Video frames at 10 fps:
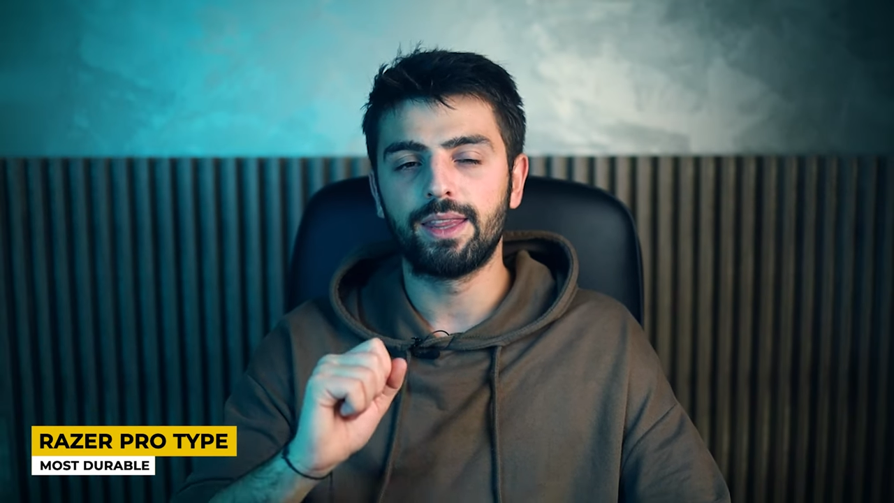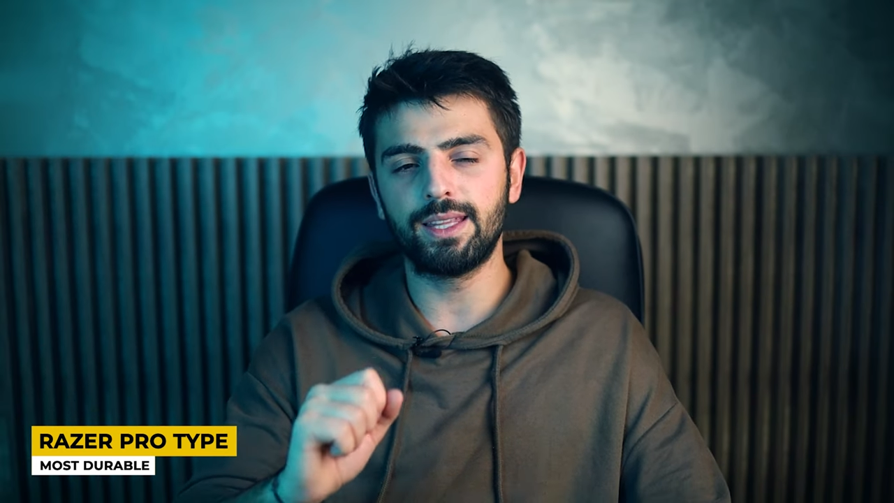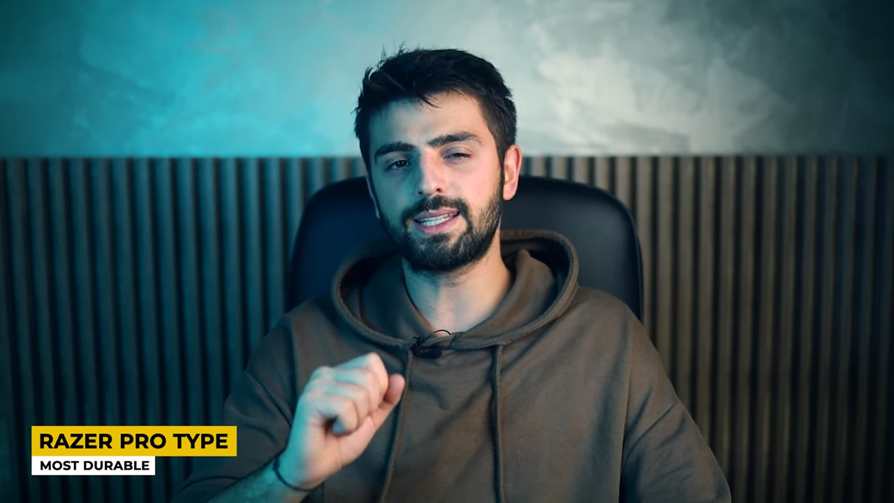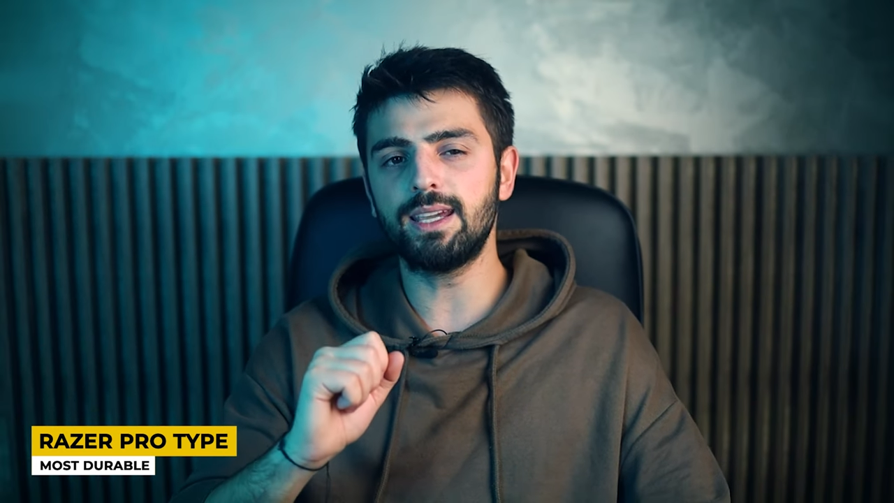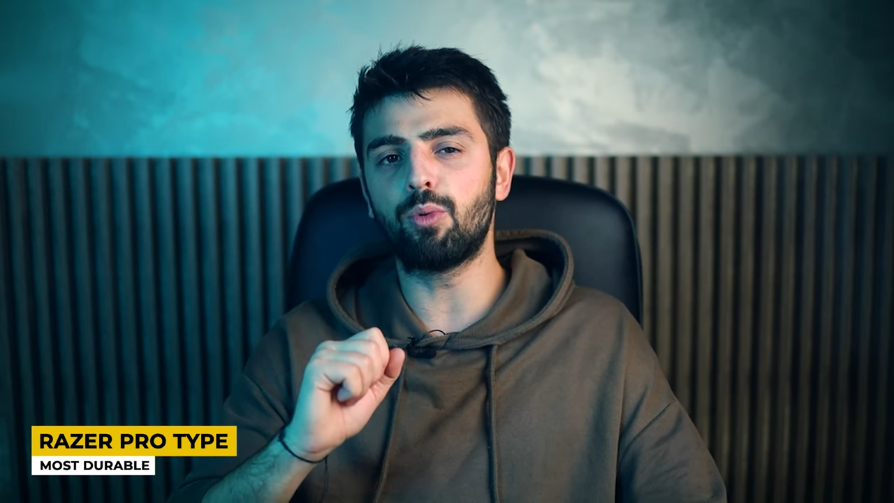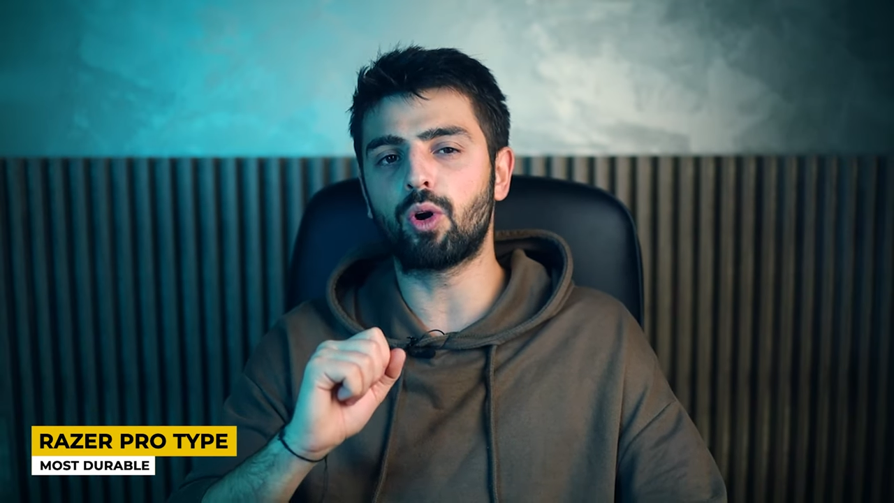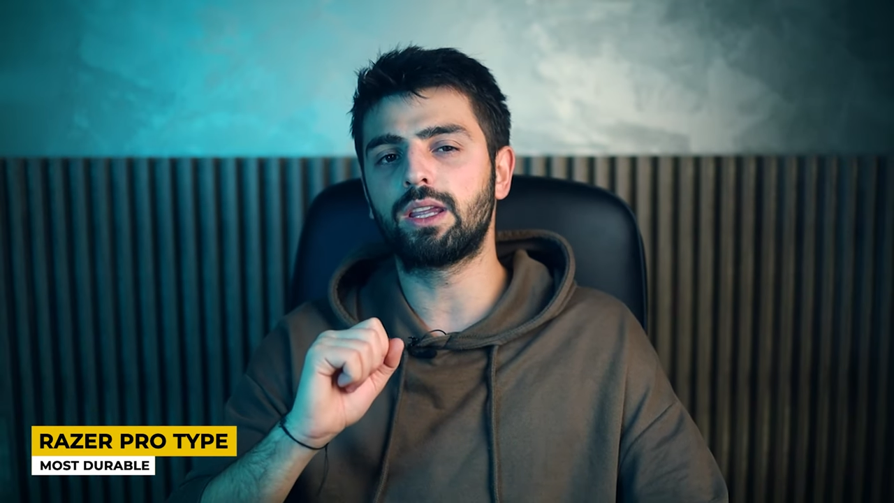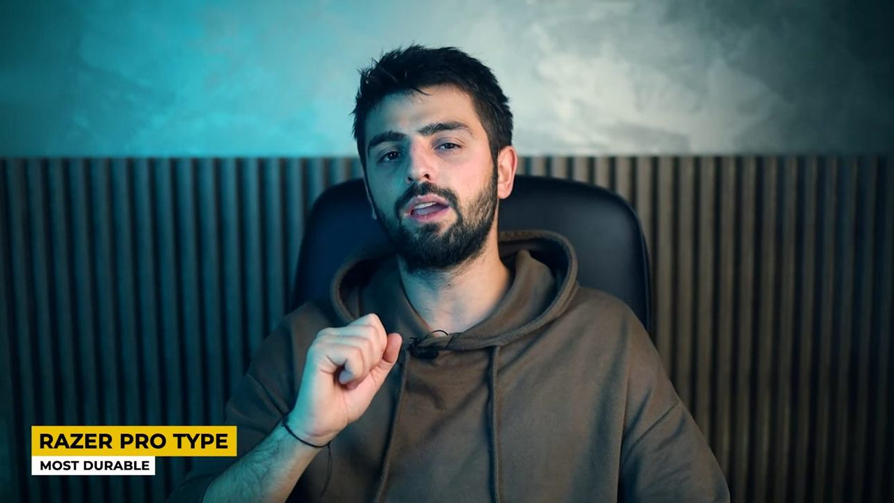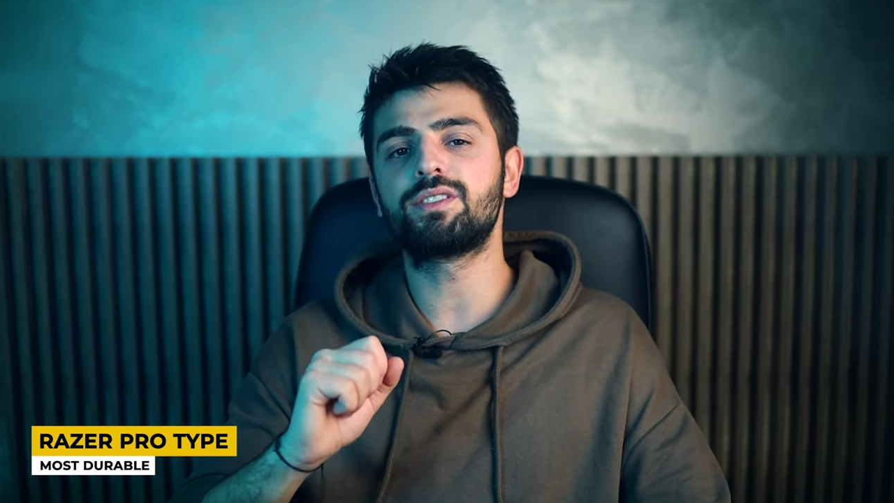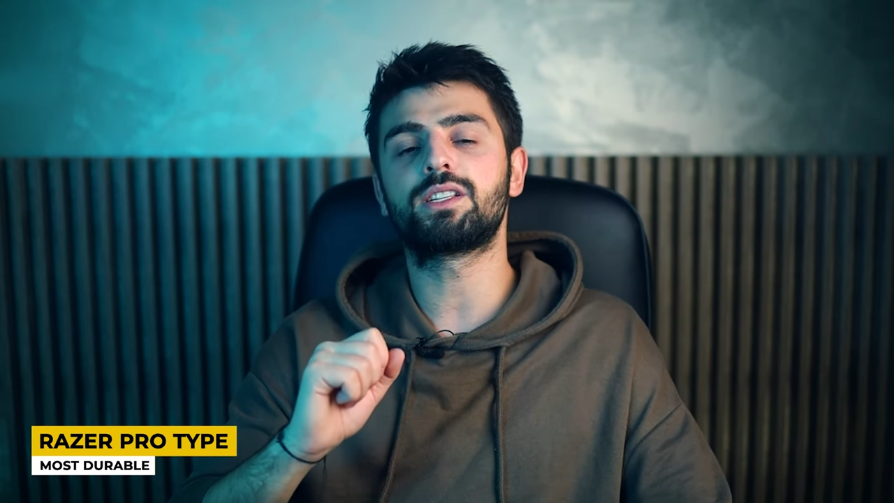this
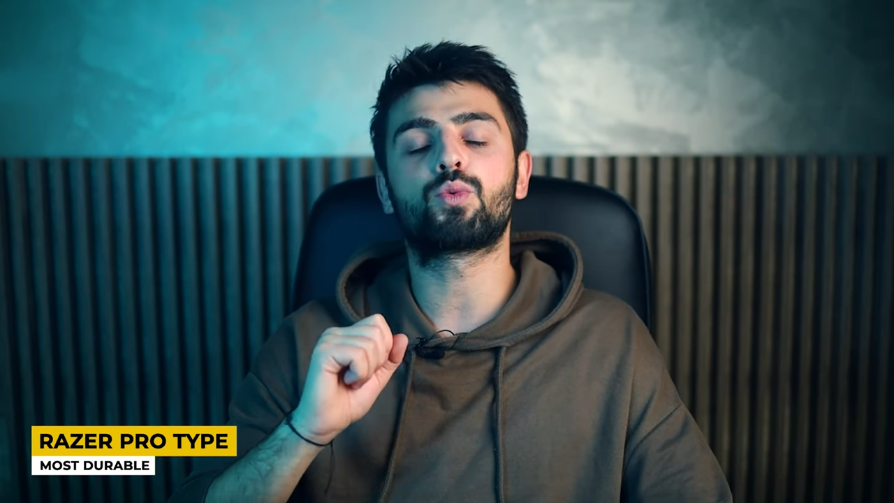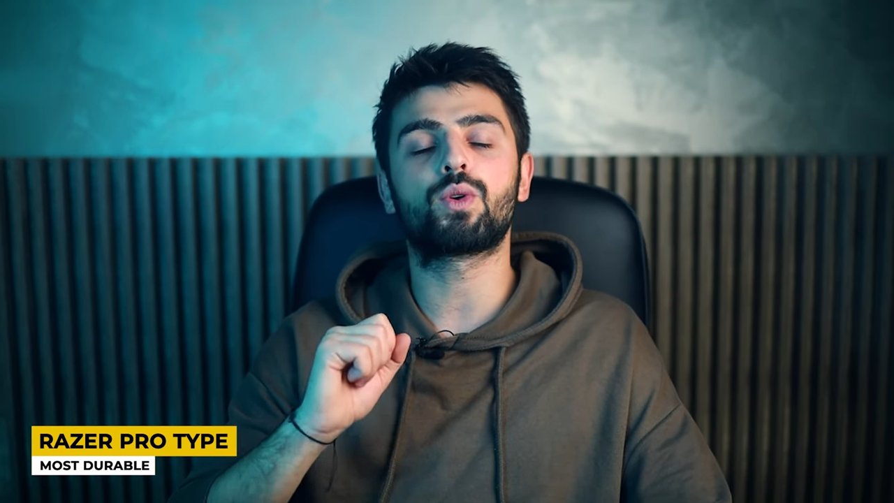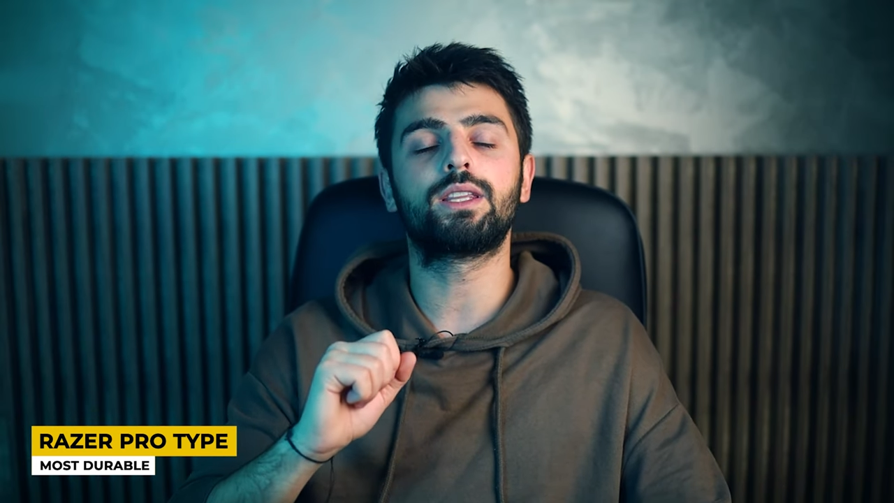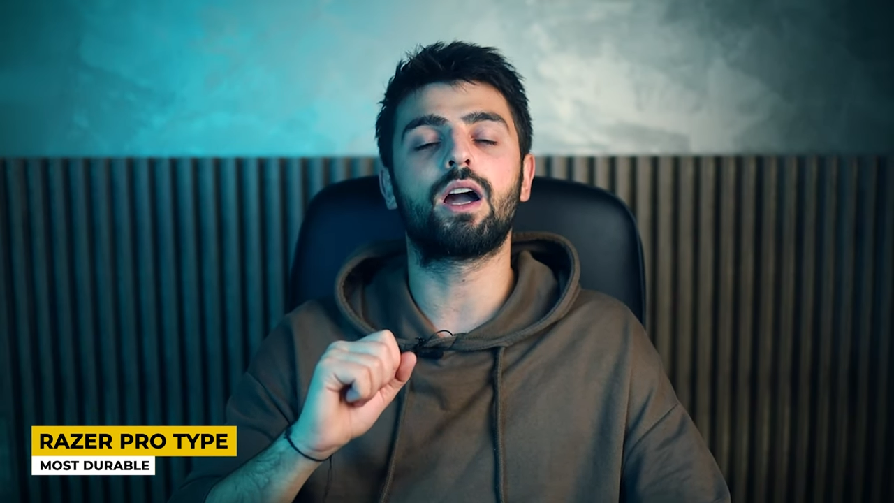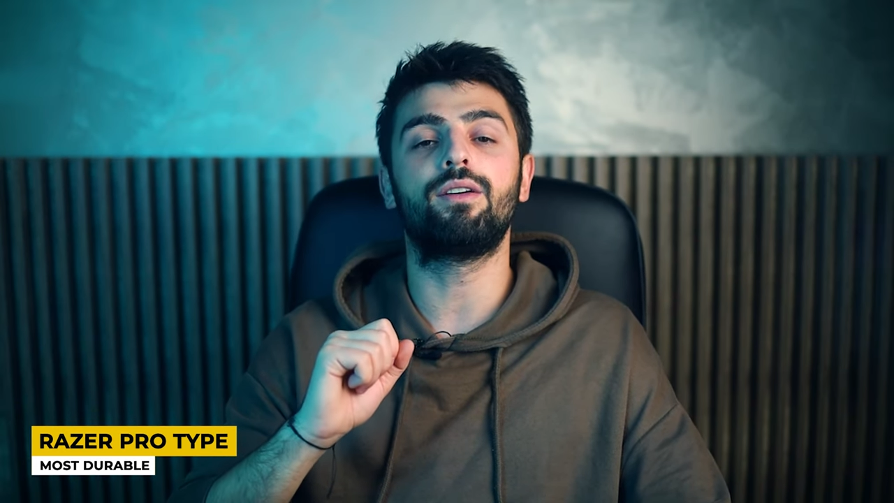keyboard gives great